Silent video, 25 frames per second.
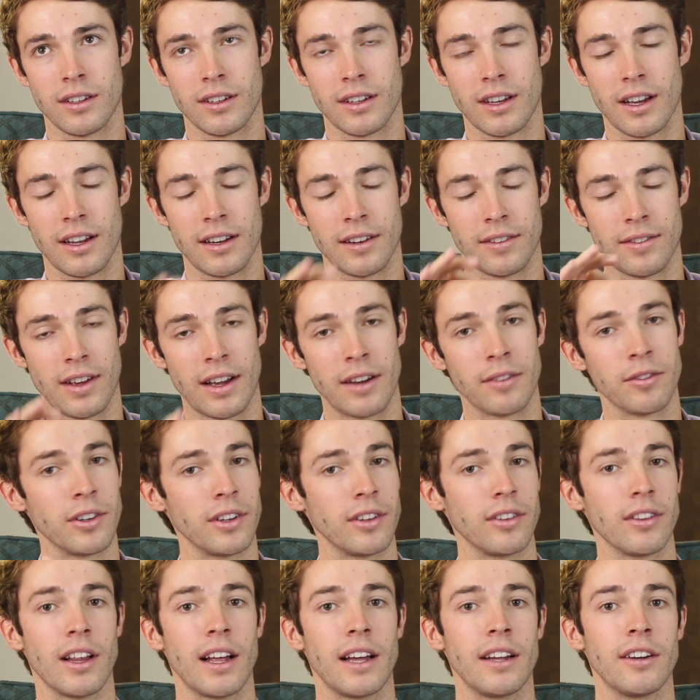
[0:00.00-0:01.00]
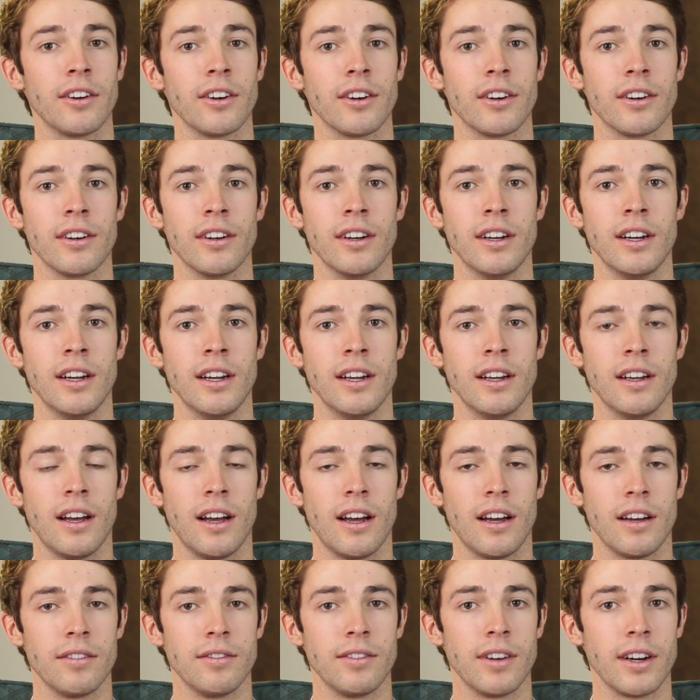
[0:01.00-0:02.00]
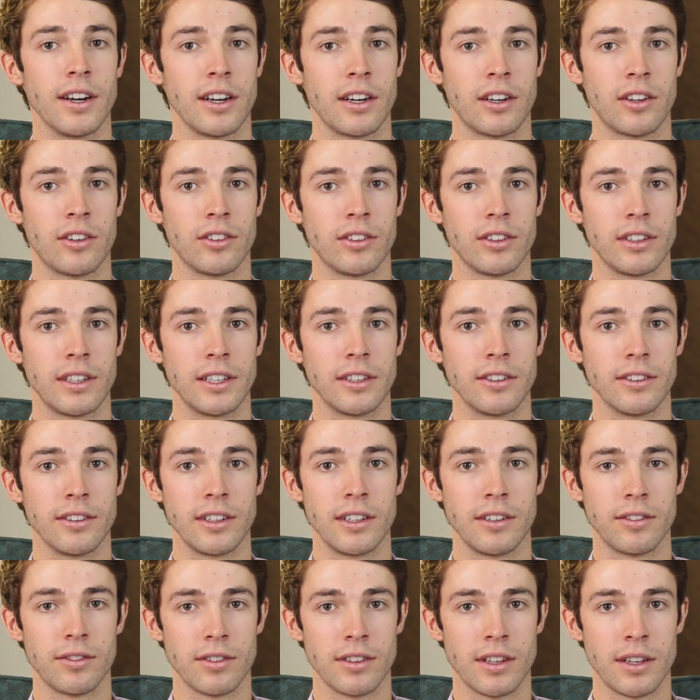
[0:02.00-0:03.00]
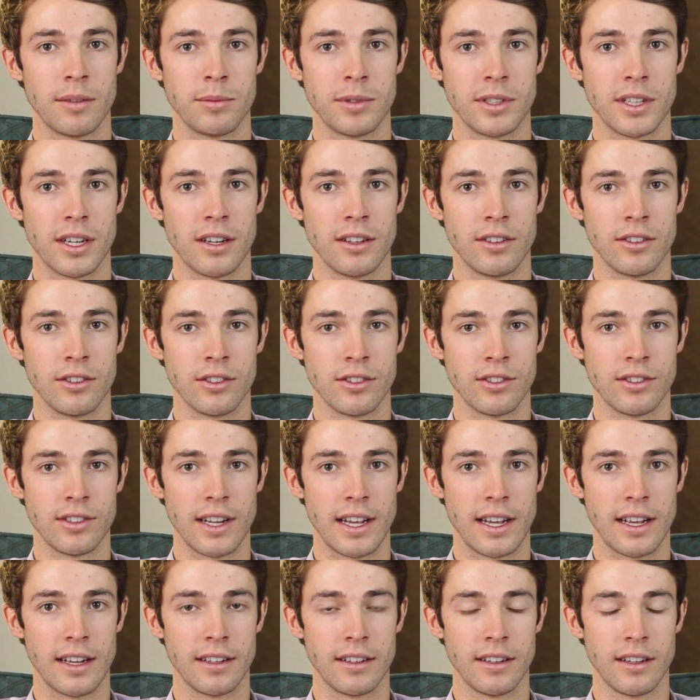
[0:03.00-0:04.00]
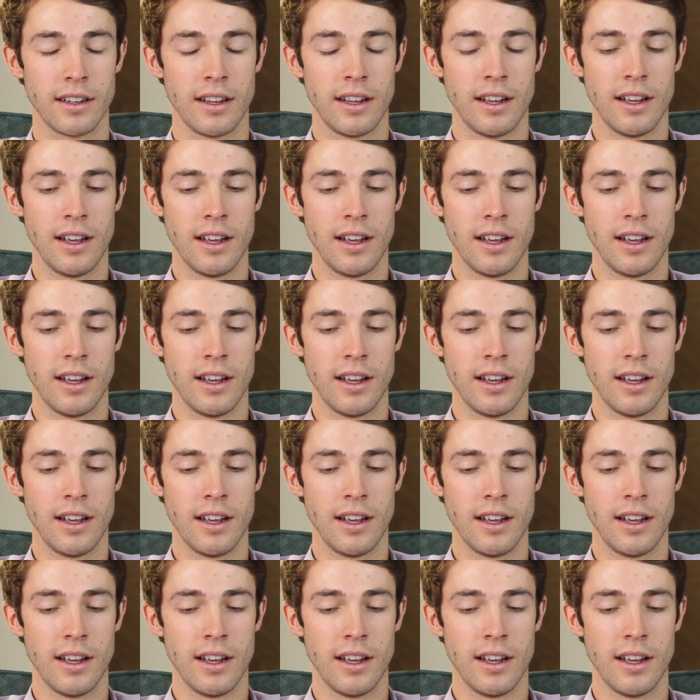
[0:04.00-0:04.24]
kind of every letter uh, very clearly for them to understand.